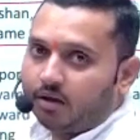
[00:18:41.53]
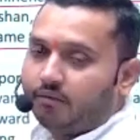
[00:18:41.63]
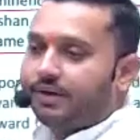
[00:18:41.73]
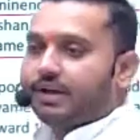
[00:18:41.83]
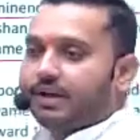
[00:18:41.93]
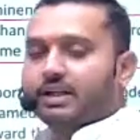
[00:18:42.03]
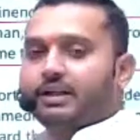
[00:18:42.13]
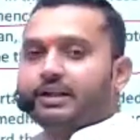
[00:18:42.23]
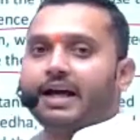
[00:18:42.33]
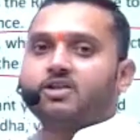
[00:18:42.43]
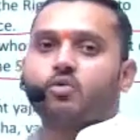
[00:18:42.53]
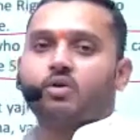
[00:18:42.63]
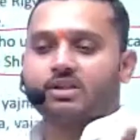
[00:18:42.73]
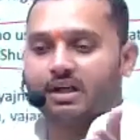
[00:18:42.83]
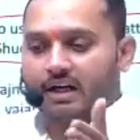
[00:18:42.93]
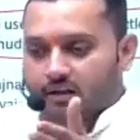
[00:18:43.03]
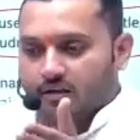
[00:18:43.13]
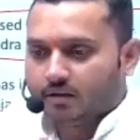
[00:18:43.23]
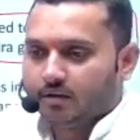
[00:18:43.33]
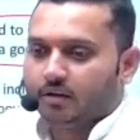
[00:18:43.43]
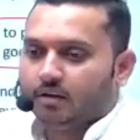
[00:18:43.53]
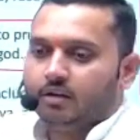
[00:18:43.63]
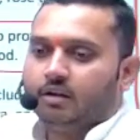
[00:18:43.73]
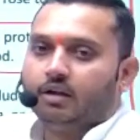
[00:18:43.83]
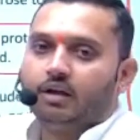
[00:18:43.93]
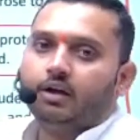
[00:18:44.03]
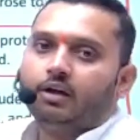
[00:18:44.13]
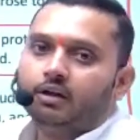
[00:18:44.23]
Various intellectuals are uh,